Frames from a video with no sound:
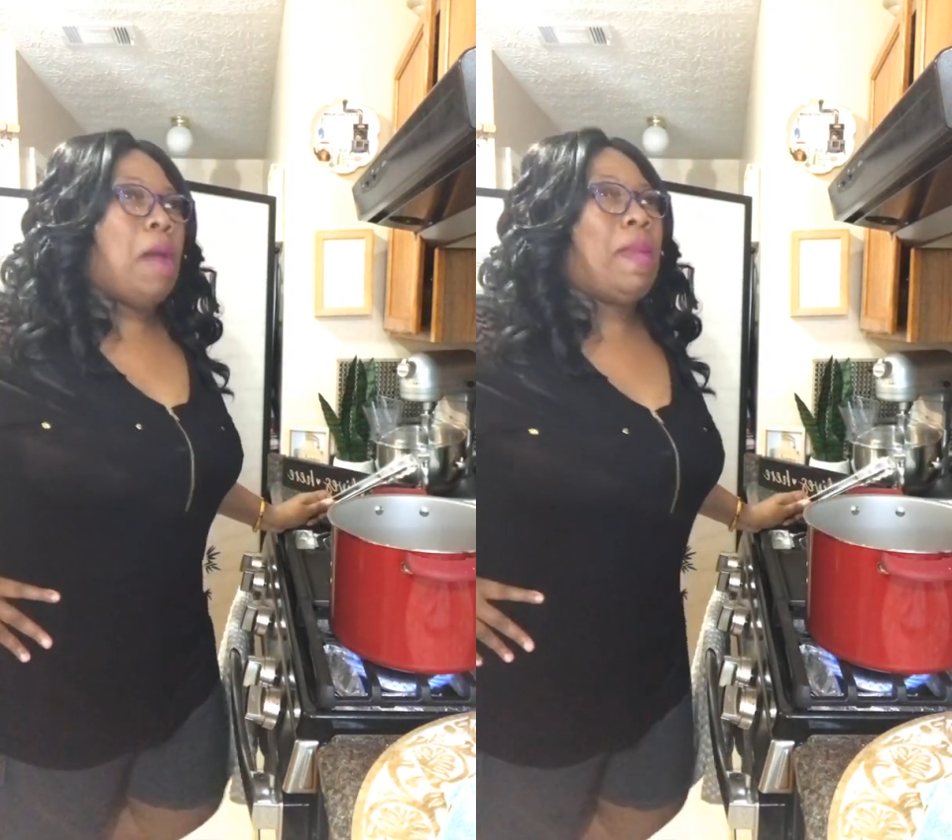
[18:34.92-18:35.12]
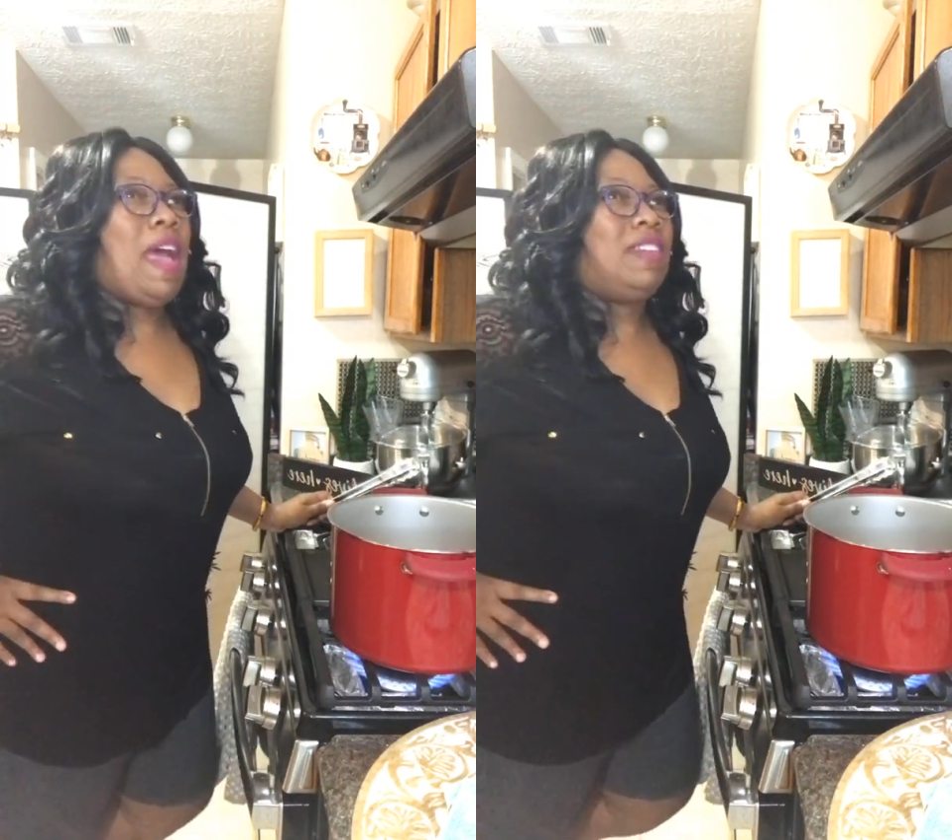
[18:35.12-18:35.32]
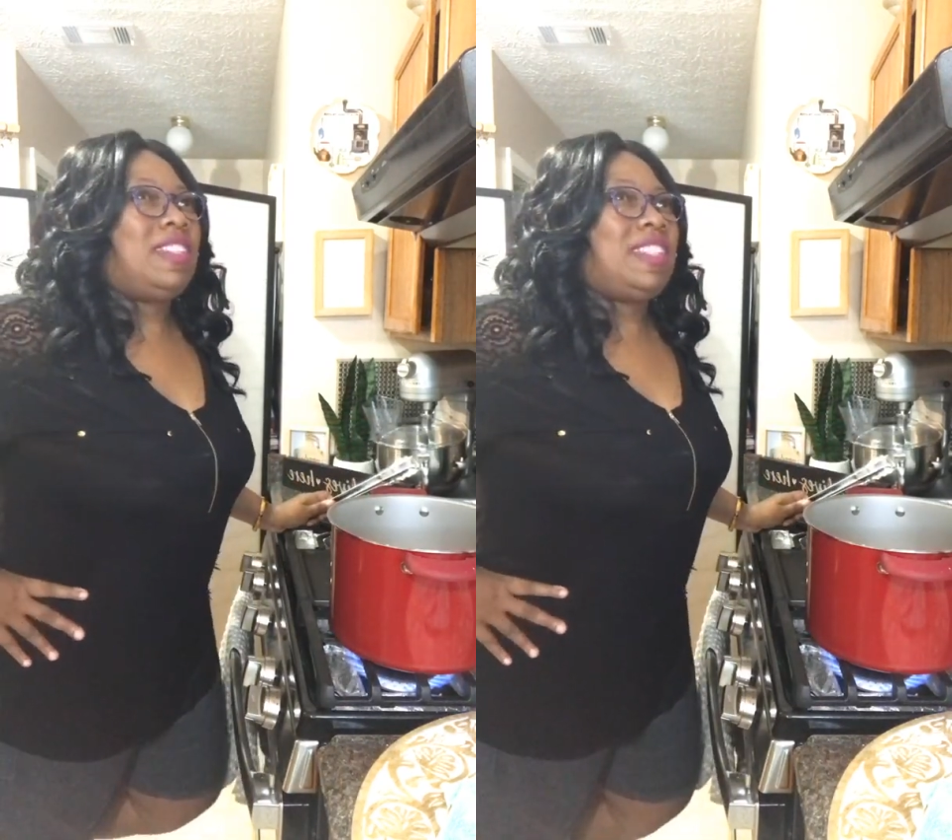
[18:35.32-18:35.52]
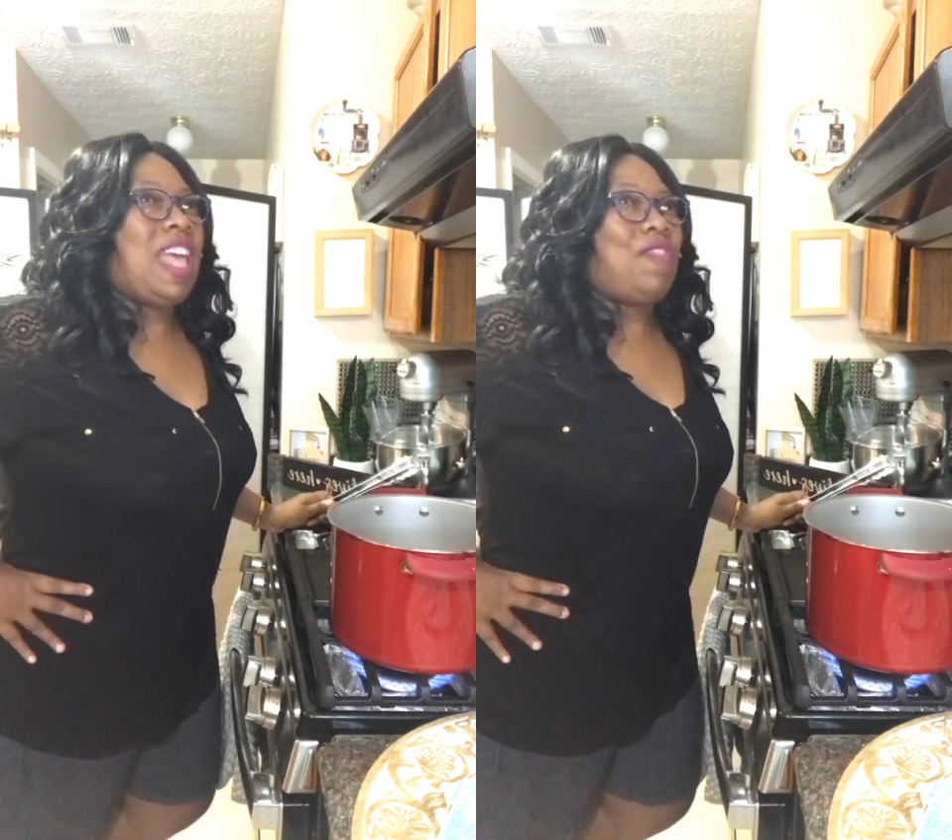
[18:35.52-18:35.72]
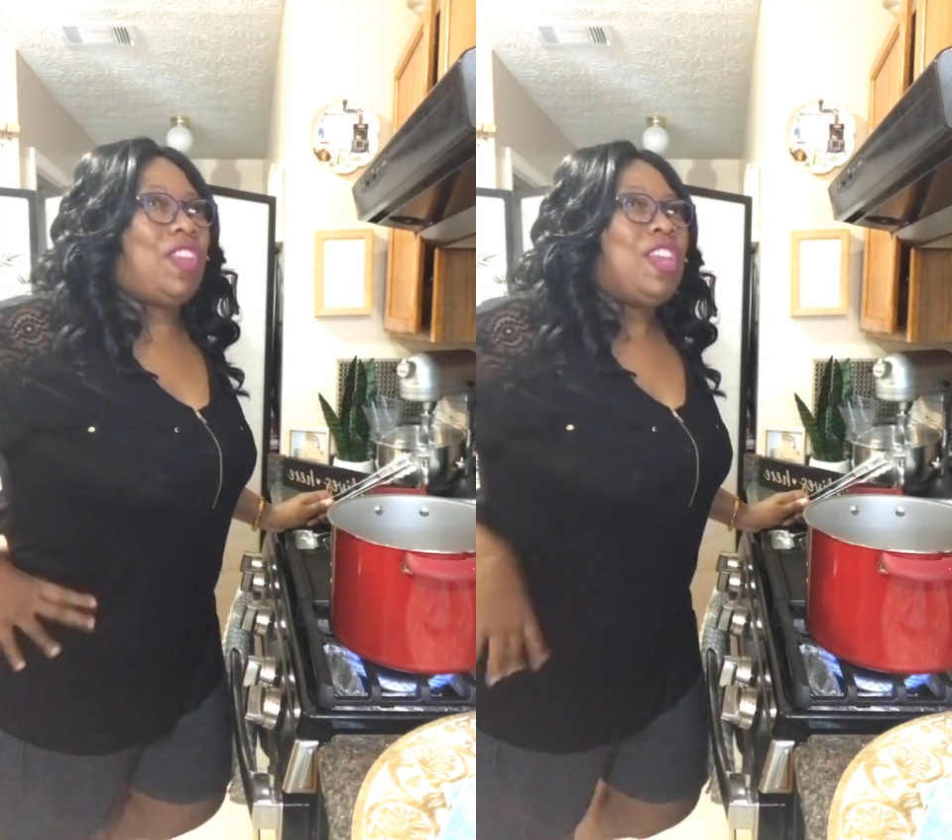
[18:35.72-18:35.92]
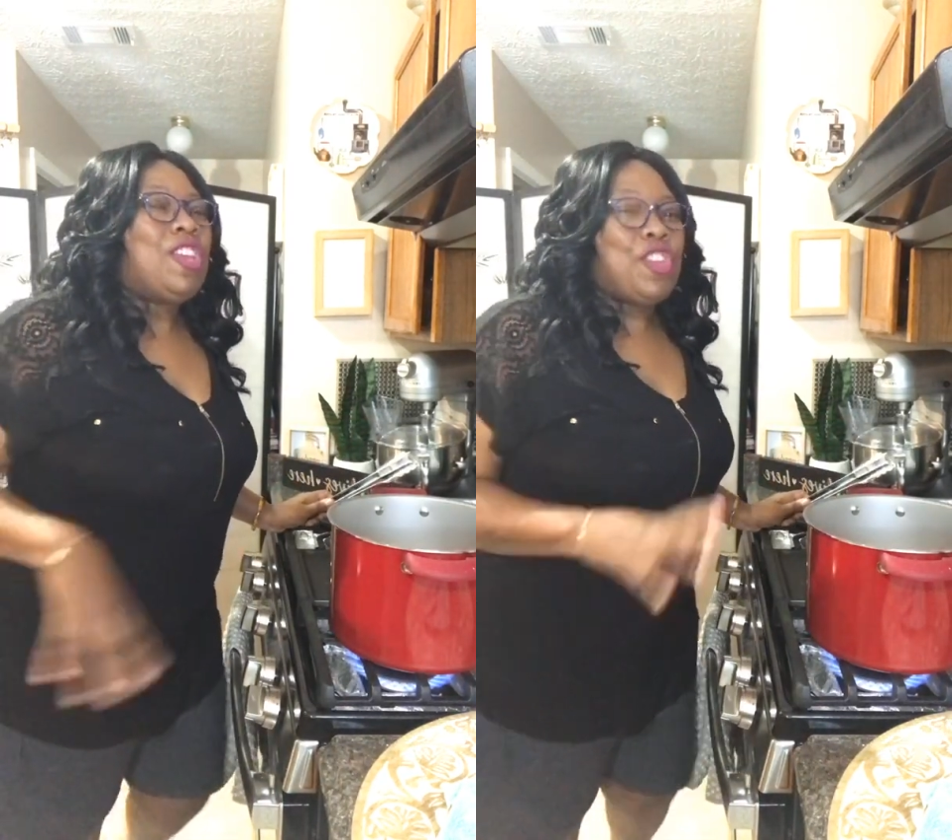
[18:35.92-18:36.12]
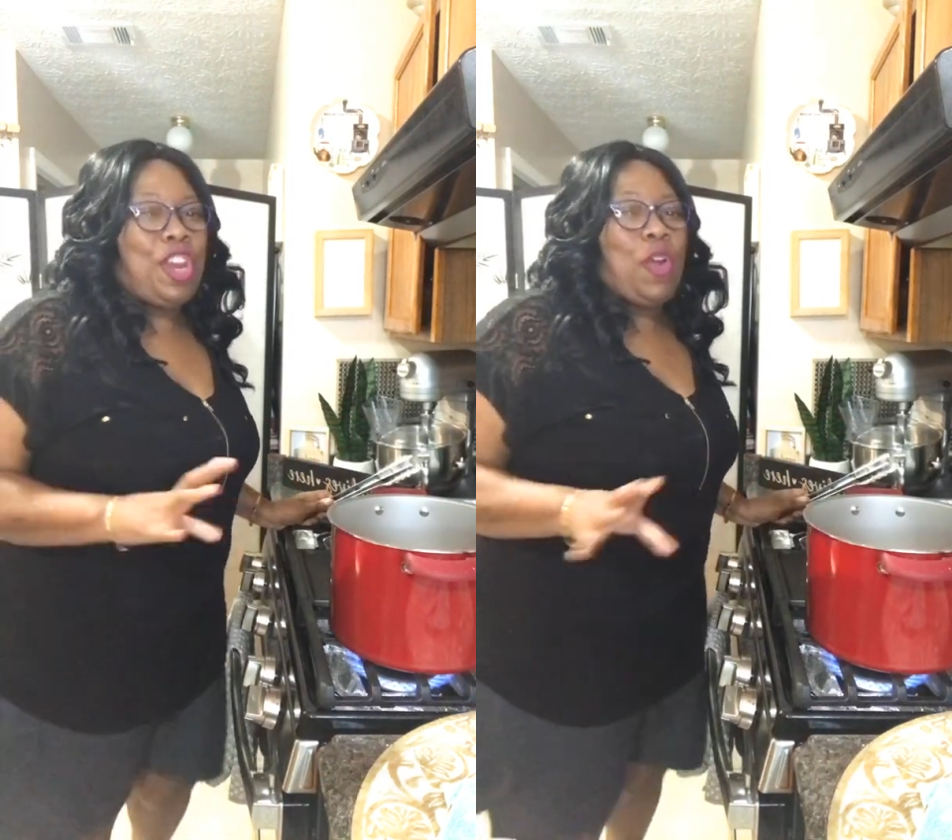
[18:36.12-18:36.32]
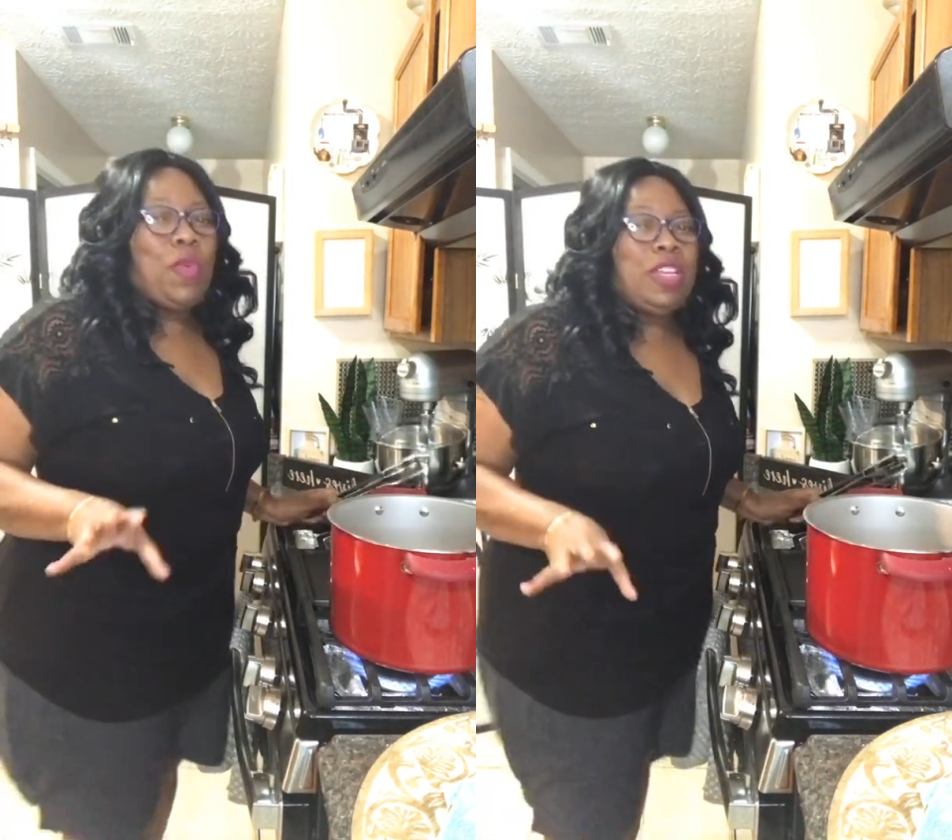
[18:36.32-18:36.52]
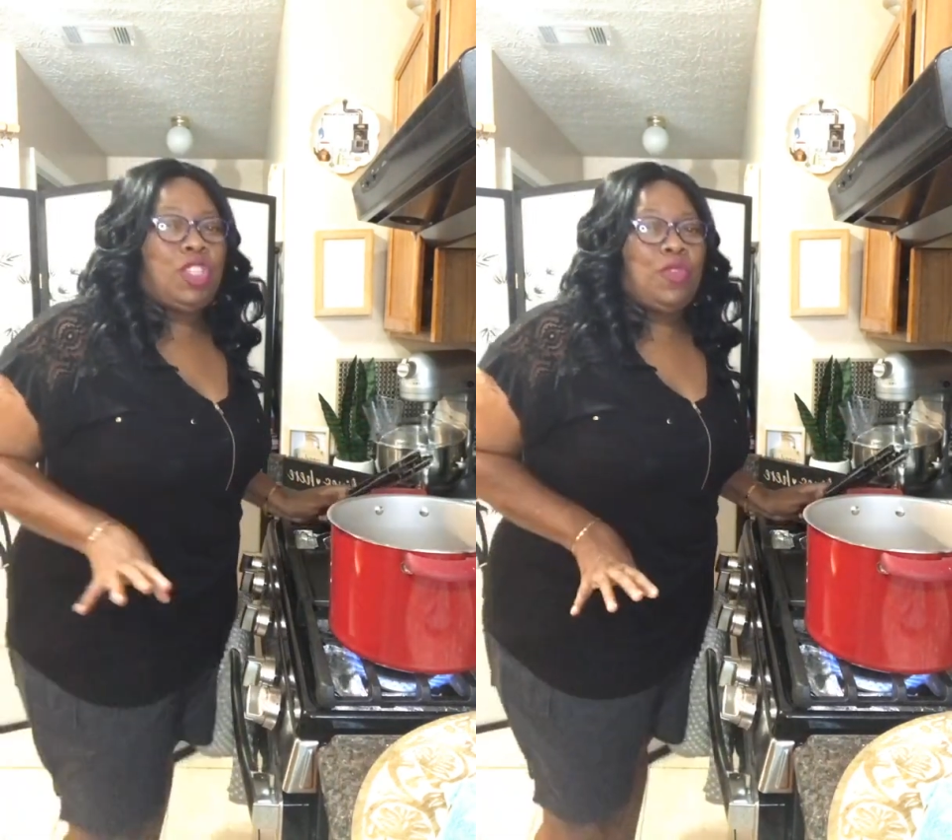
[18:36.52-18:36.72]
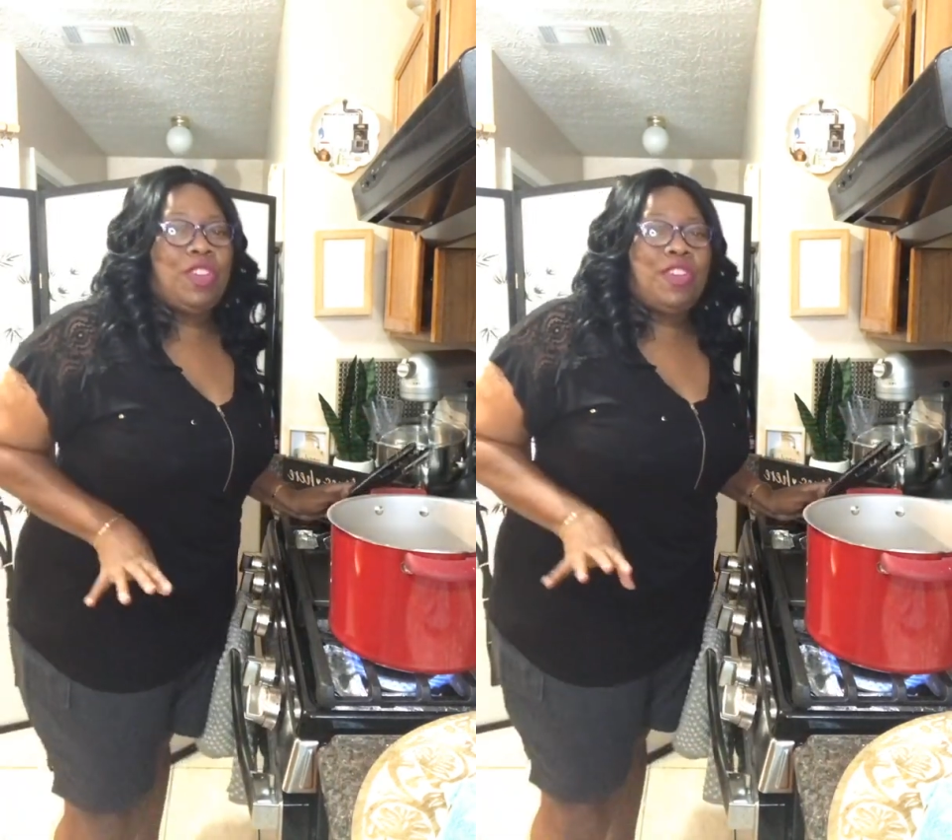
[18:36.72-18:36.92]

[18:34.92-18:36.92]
about 7. We do it,